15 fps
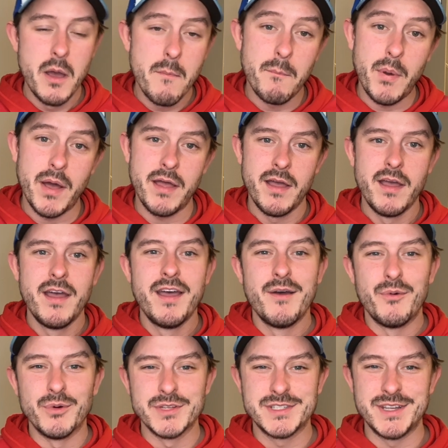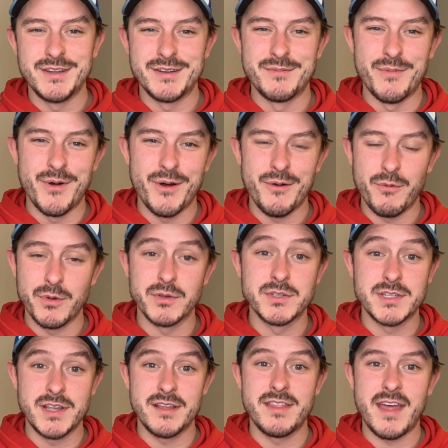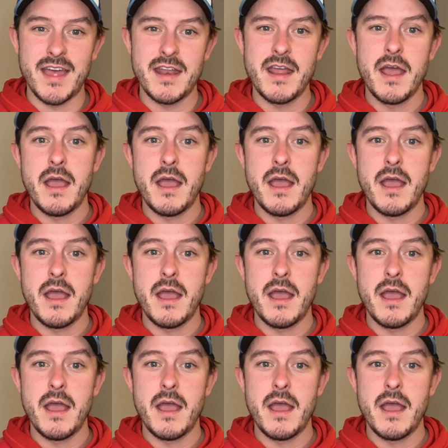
But we'll see you tomorrow. We'll see you then.